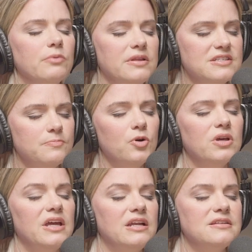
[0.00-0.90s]
read this
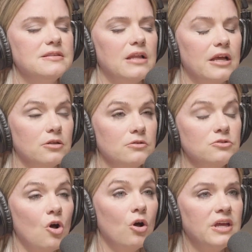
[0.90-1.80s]
book and it's like
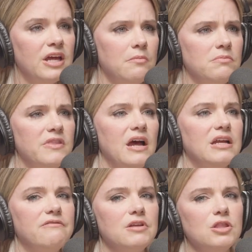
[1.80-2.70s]
taught him
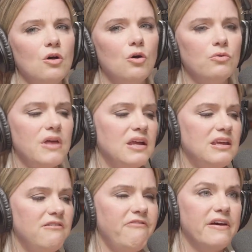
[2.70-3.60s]
that even though that
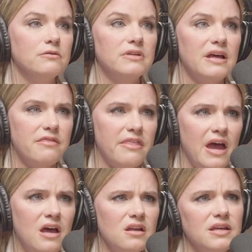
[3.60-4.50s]
he failed at
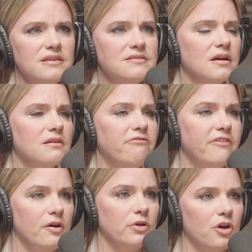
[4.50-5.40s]
that, he's not a
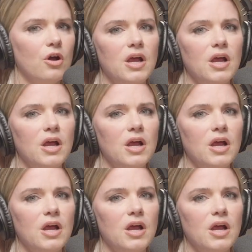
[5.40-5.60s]
failure.